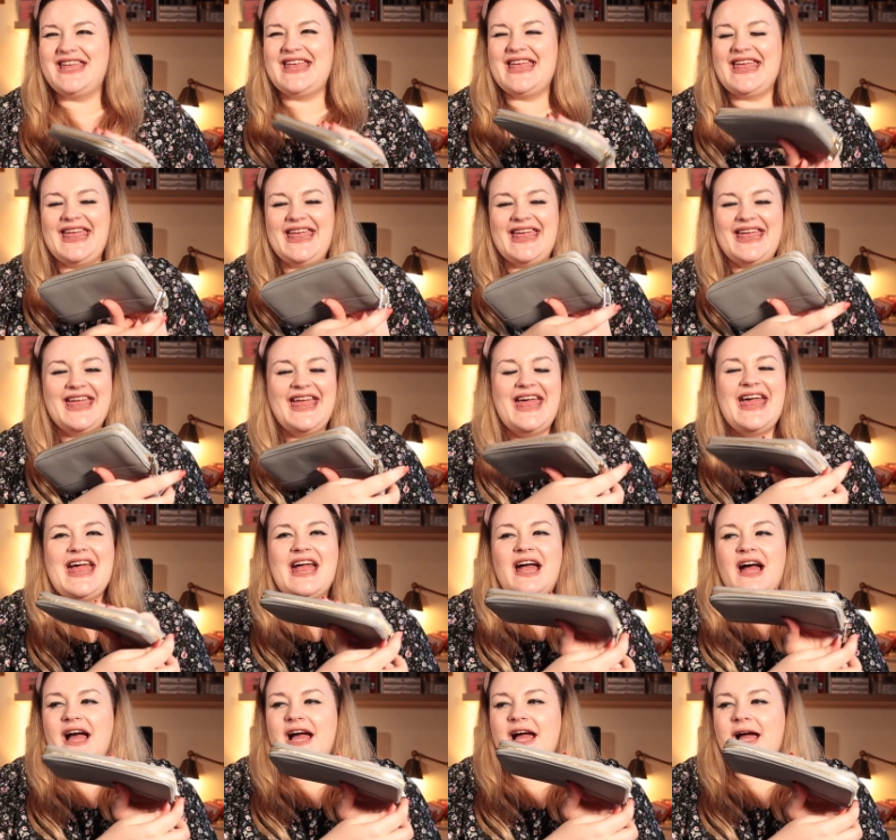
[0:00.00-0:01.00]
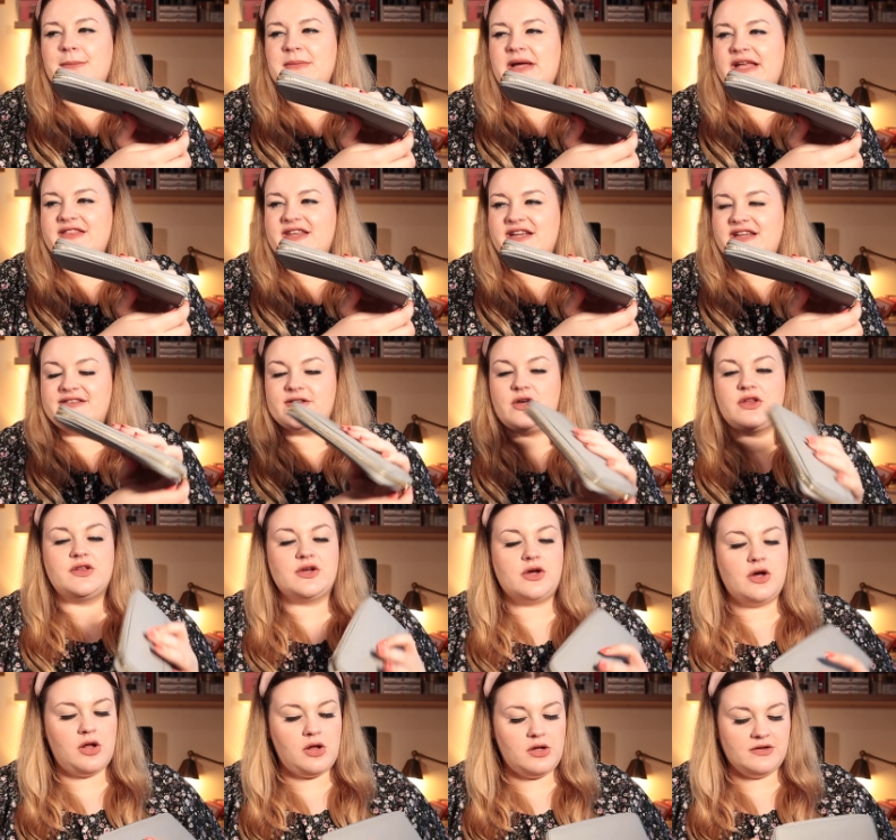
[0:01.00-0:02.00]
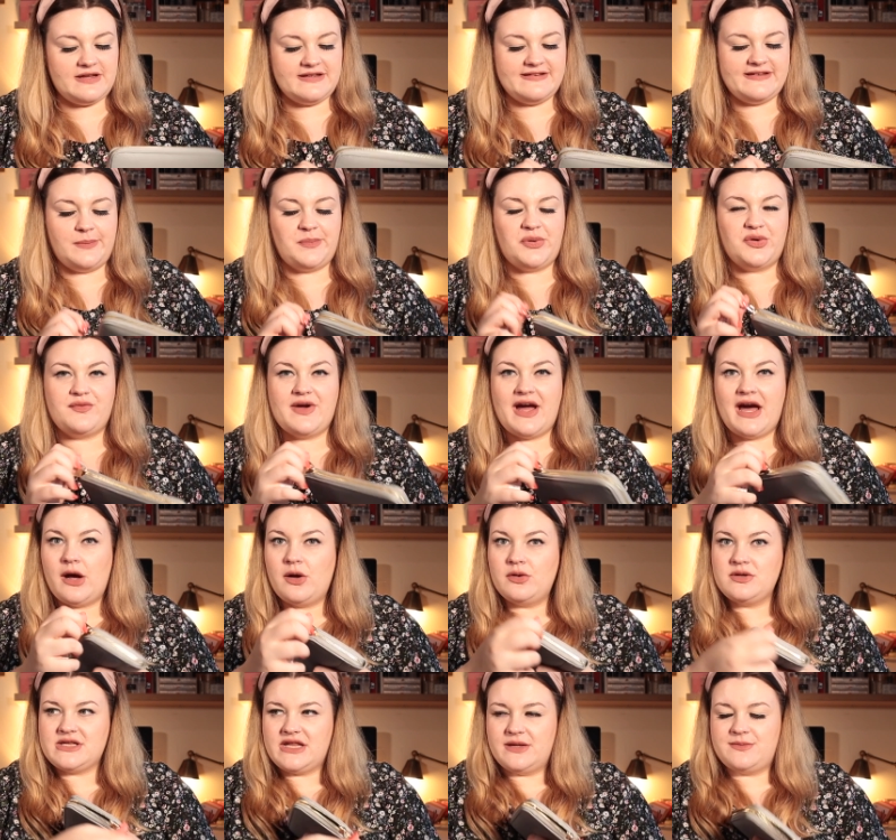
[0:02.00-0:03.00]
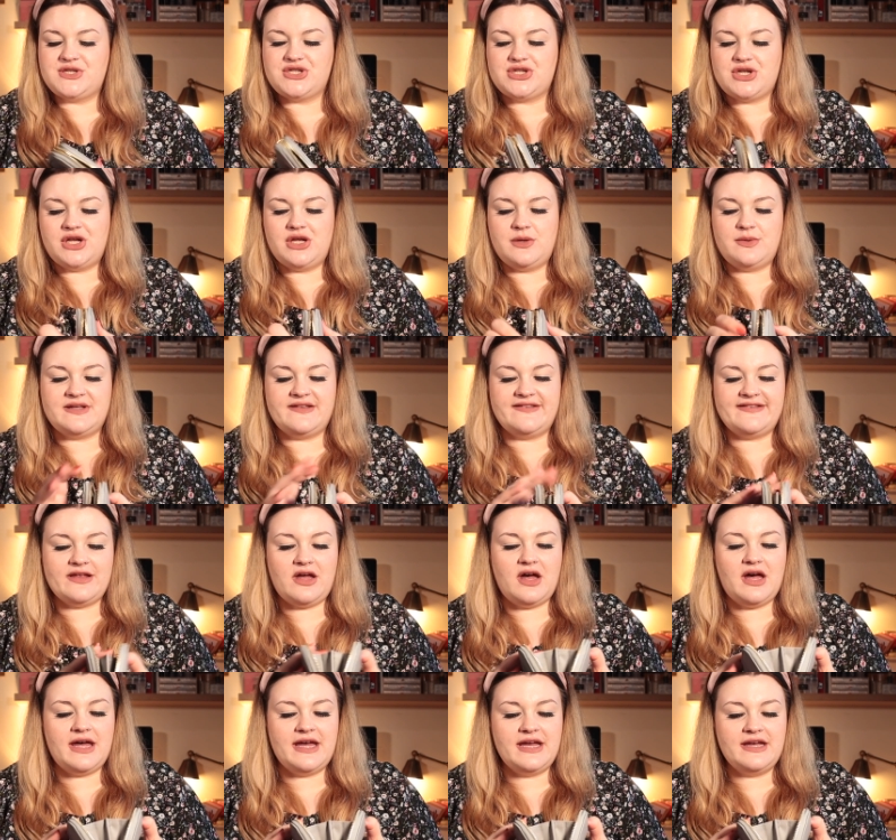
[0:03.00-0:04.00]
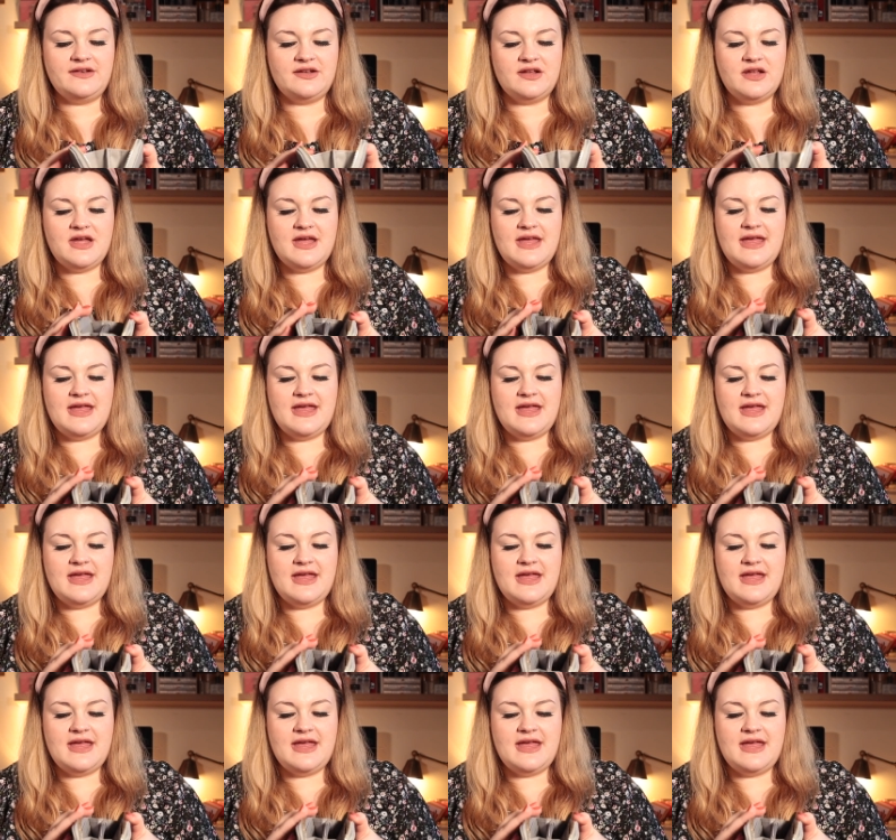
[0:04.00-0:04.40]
um, and then it's got the gold zip around. Let me show you inside.